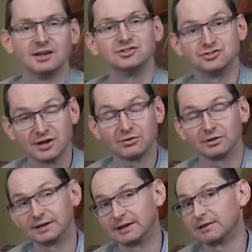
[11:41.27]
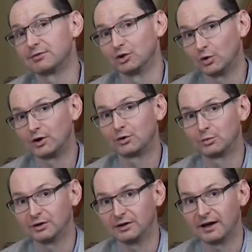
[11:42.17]
Generally, the lawyer
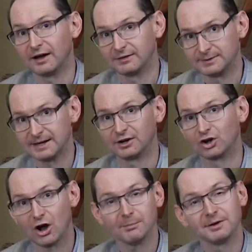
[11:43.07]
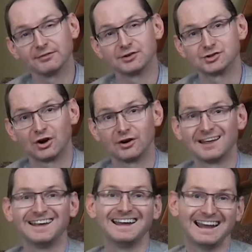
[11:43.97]
will obtain a copy of the chart
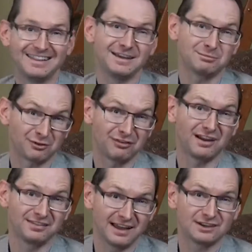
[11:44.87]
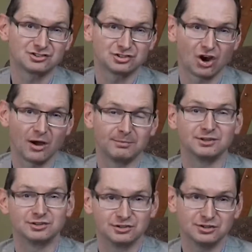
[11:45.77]
and then provide that copy to
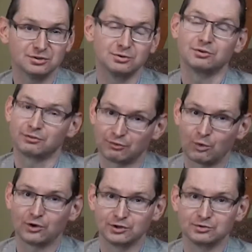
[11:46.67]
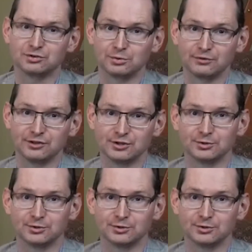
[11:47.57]
you for you to review.